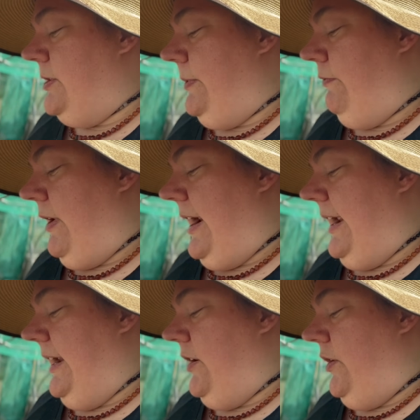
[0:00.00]
to be
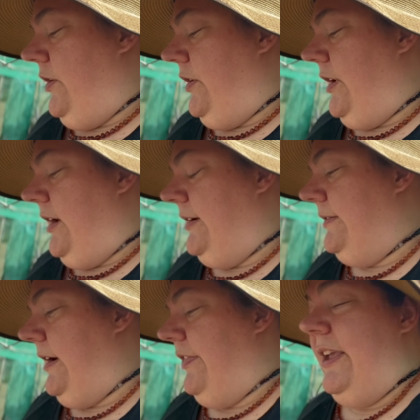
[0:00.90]
rain on,
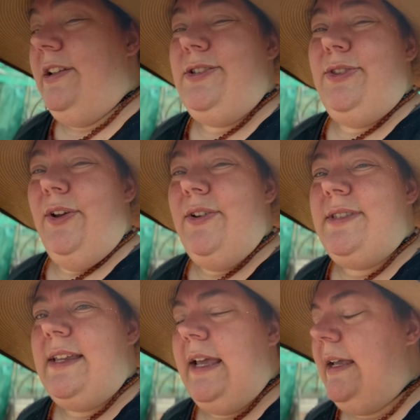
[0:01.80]
I think it's
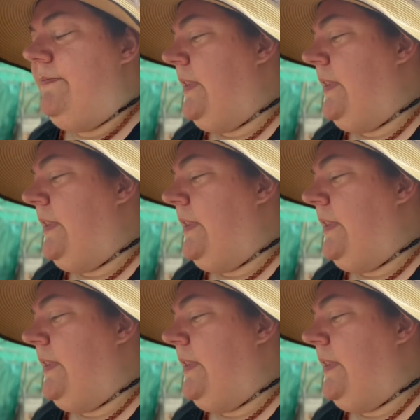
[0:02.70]
Thursday,